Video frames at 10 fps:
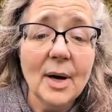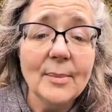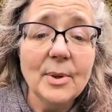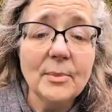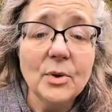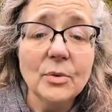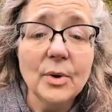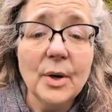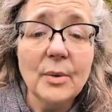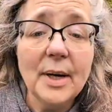problem
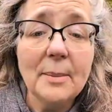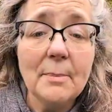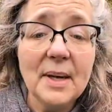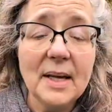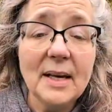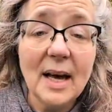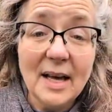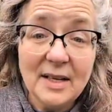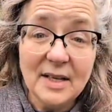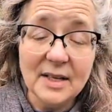growing
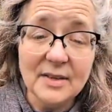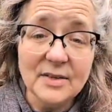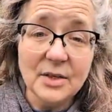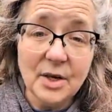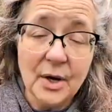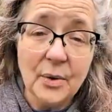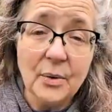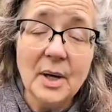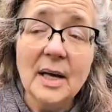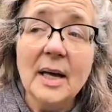big onions, you
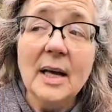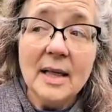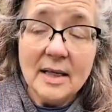know?